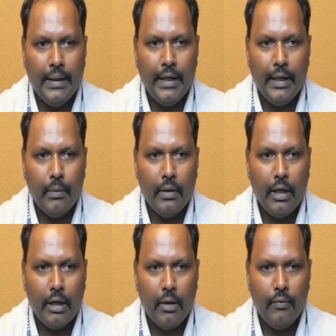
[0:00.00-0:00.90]
table
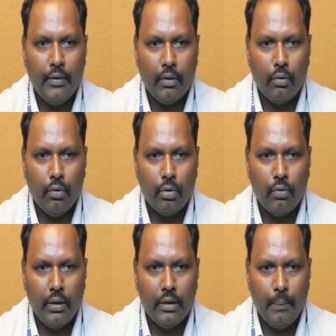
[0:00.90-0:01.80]
normally we can go
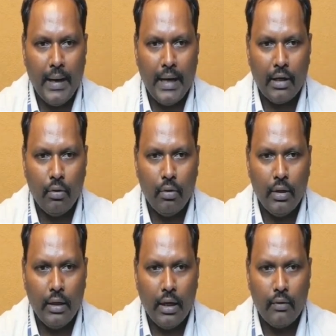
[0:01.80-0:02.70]
through on the pattern
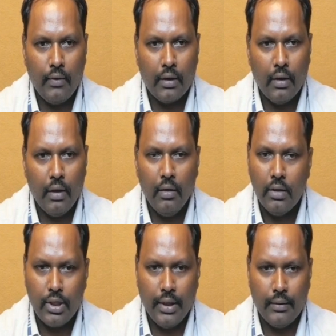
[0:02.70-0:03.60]
only, not for the
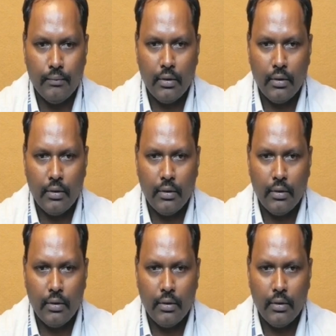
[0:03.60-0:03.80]
string.